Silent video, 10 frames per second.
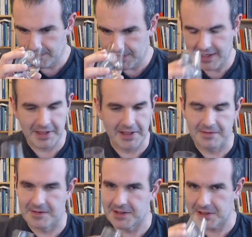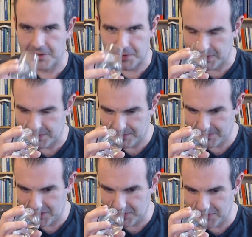I love this nose.
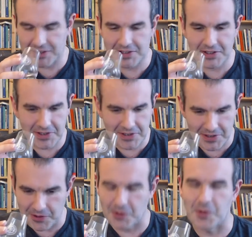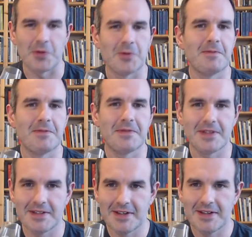It's just so
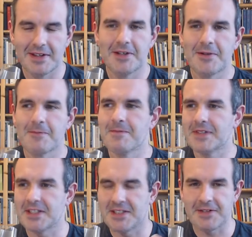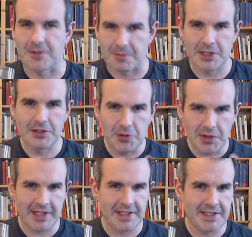different. But you do
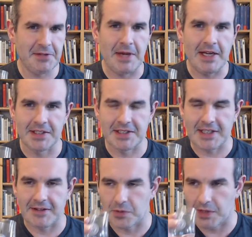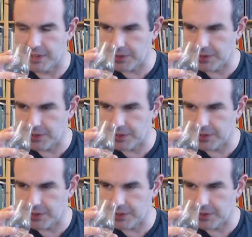recognize the balance after a while.